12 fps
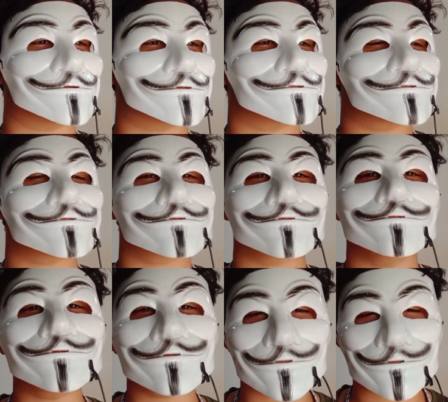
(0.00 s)
which is the main
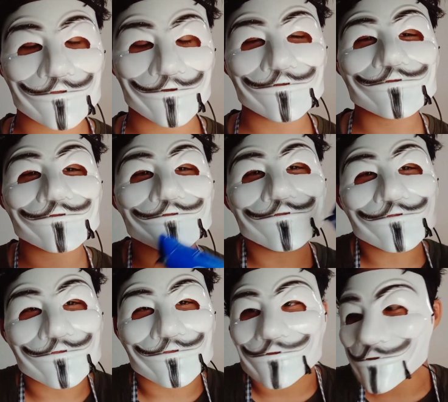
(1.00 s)
ingredient, as if you didn't know,